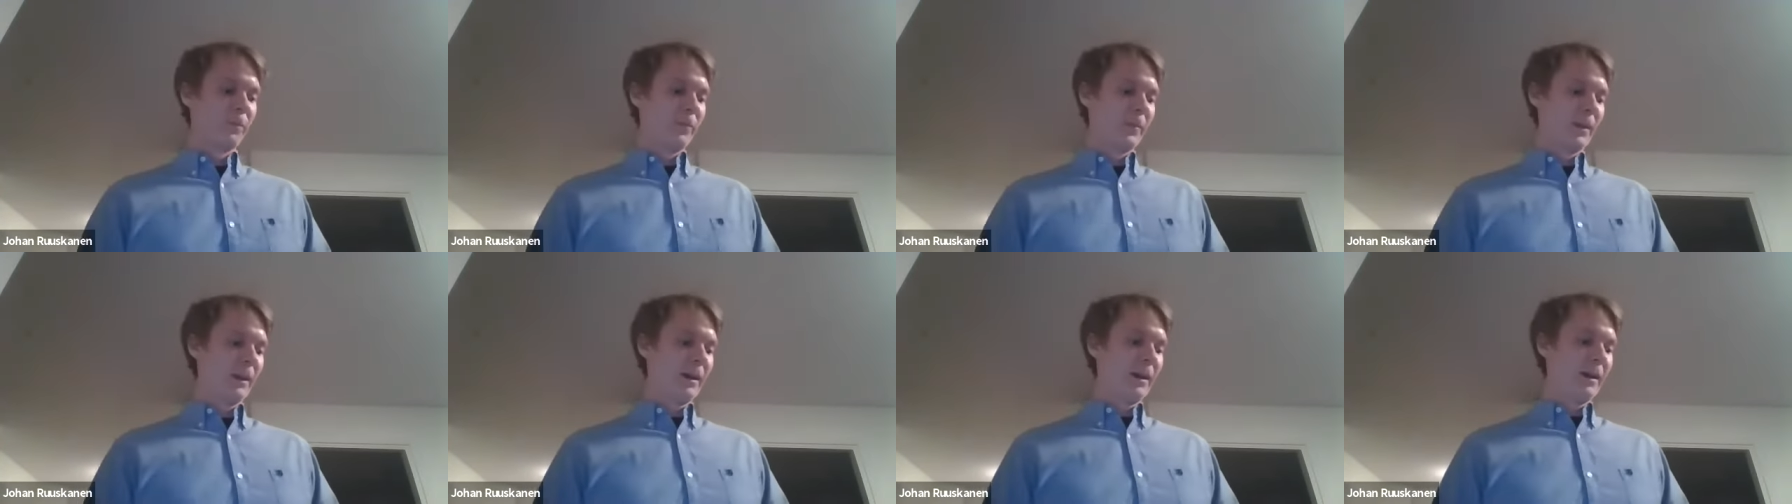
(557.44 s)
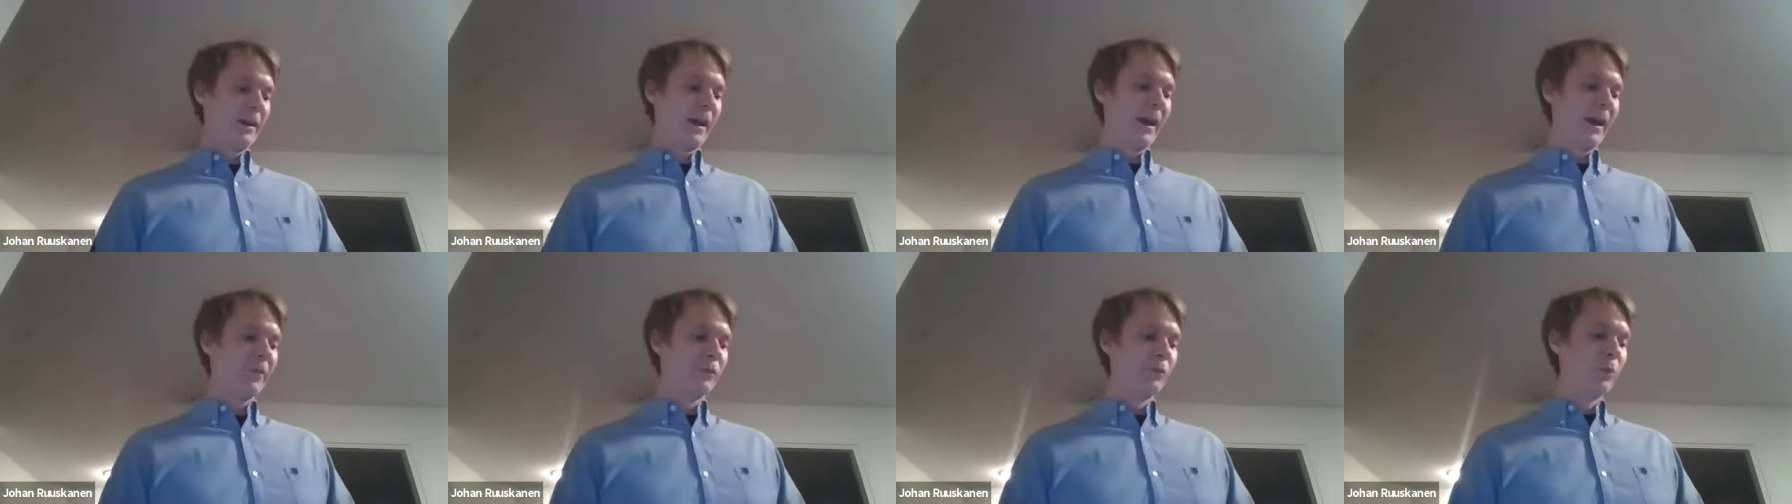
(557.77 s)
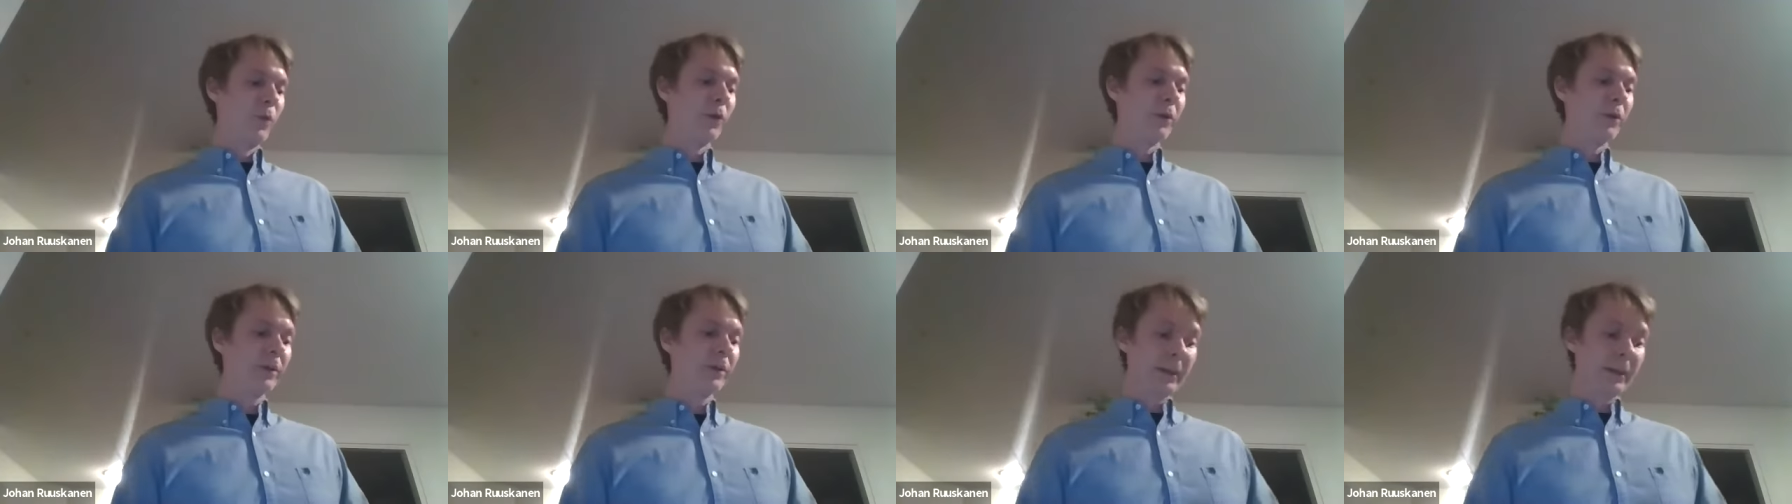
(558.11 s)
And to
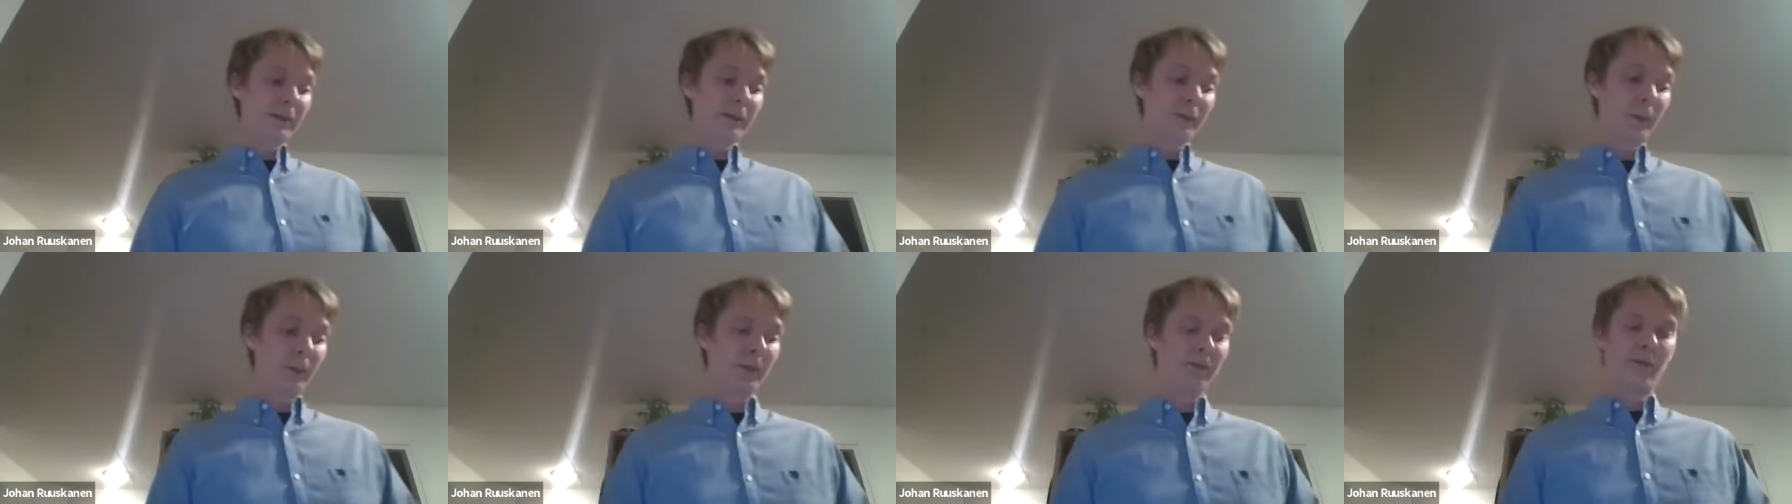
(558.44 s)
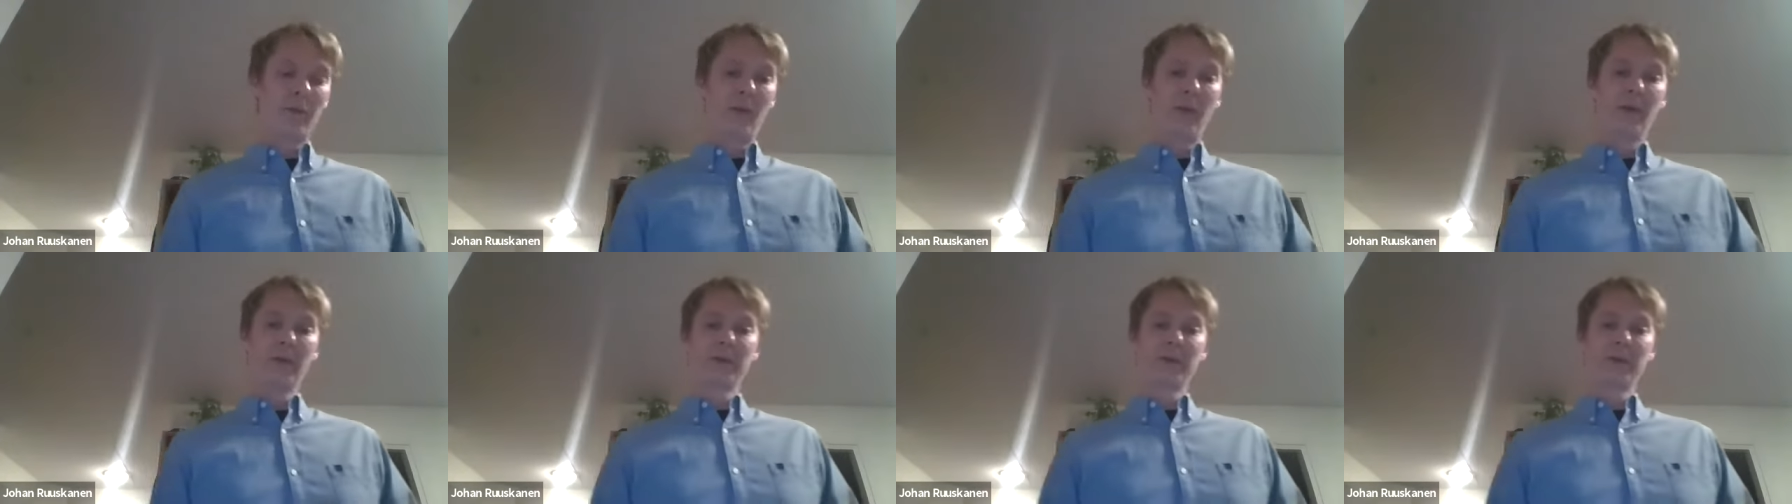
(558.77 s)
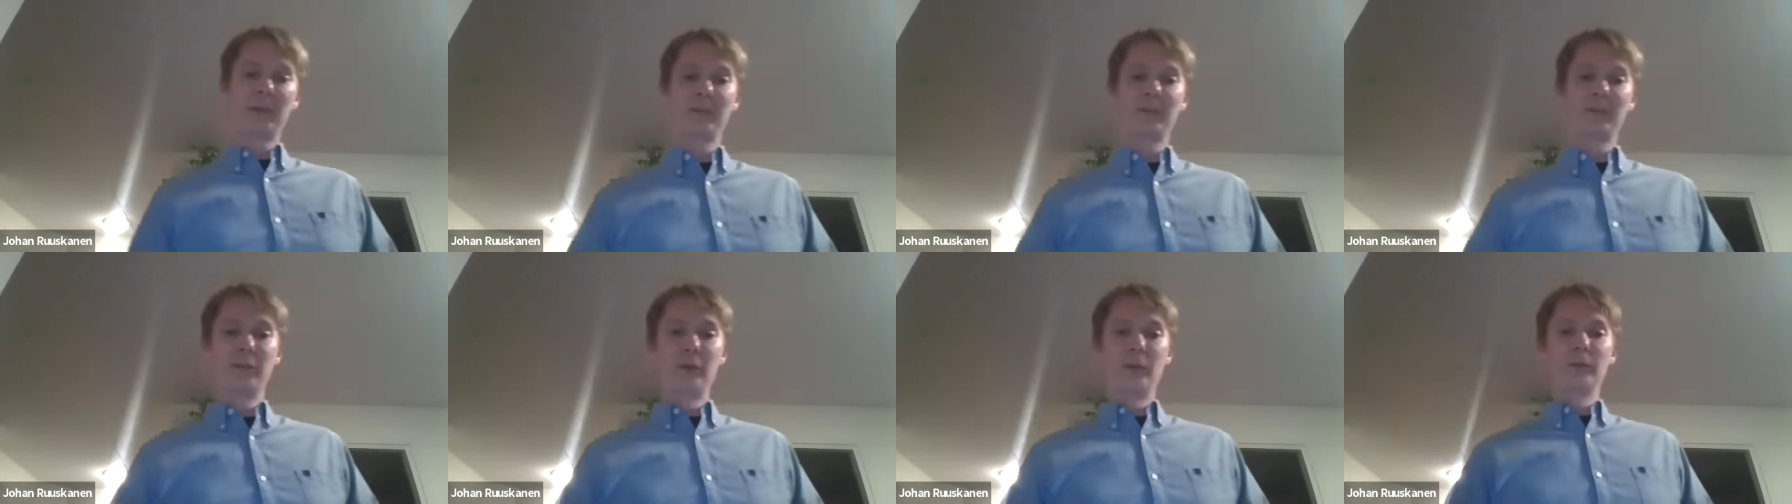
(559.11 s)
model this, we first
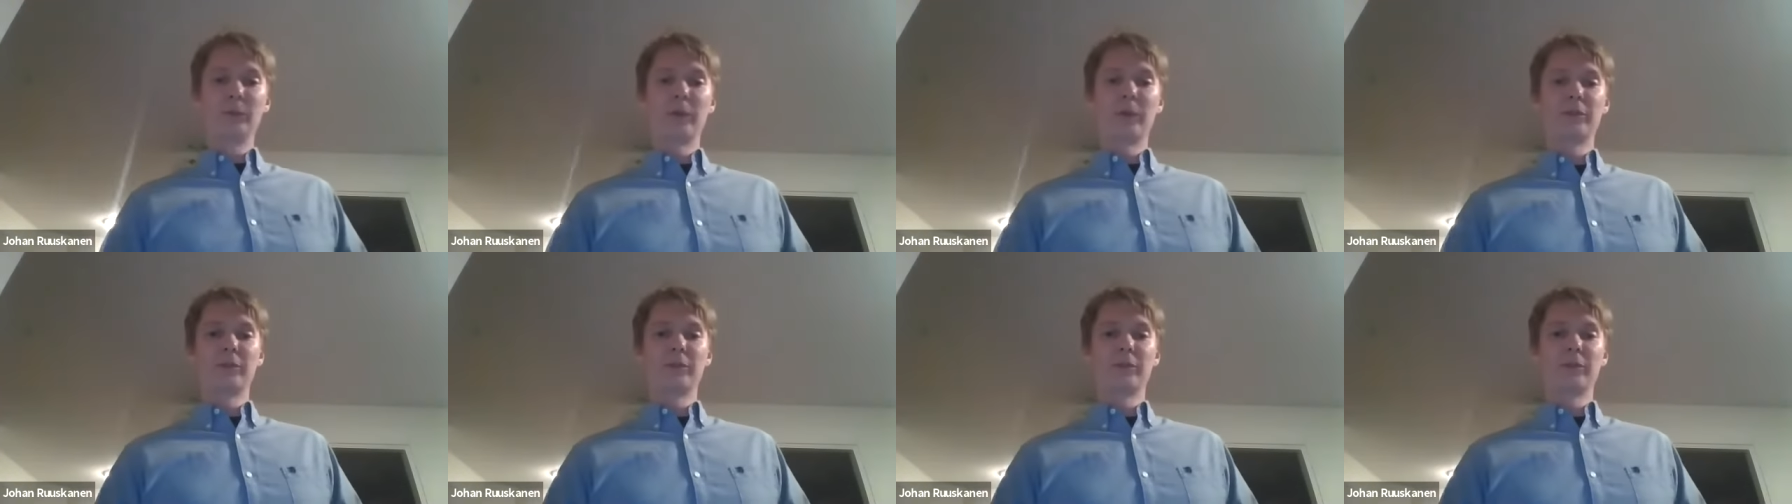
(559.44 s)
introduce